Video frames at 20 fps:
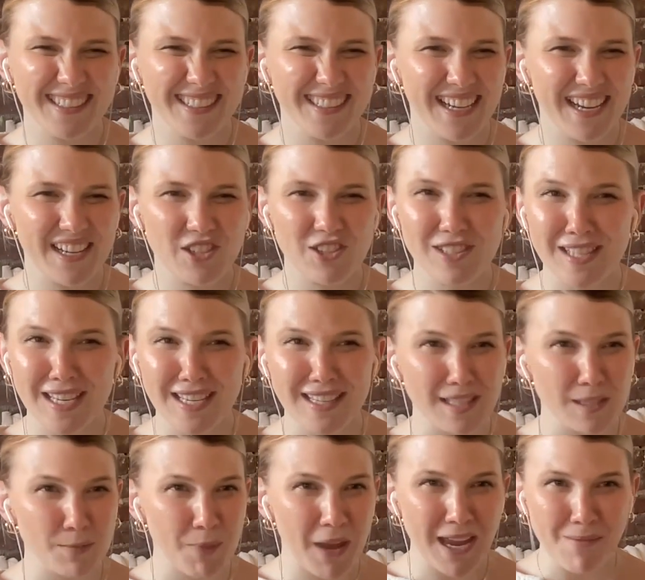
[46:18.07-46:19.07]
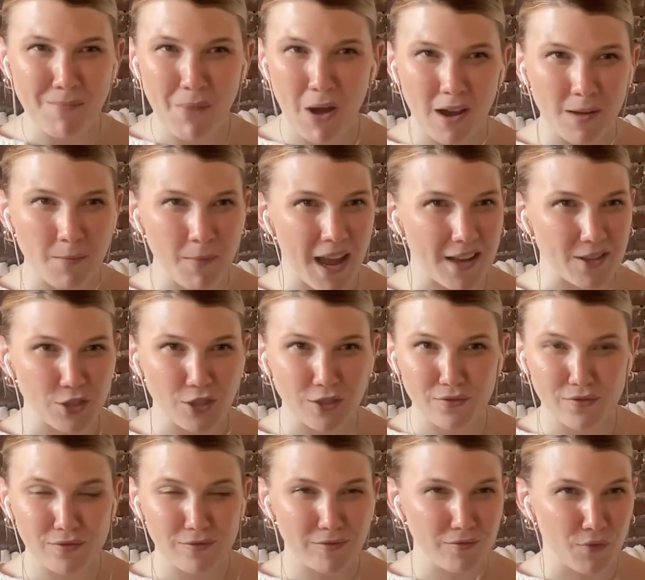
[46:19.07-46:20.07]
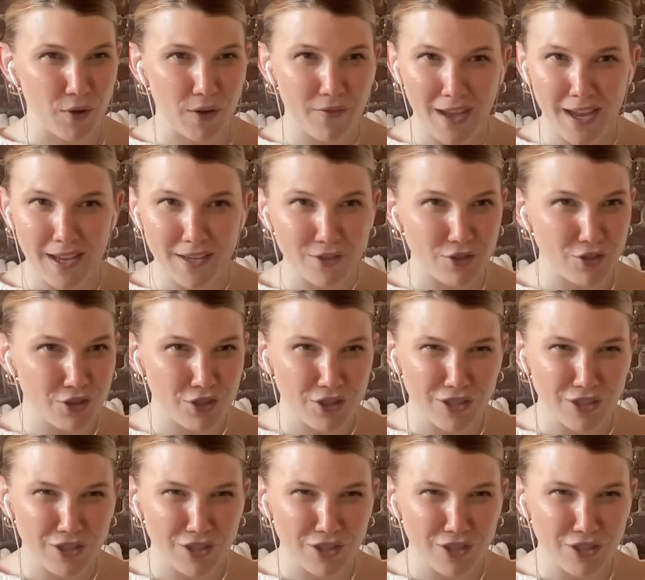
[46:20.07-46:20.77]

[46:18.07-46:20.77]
It's just like this ping pong match of revenge,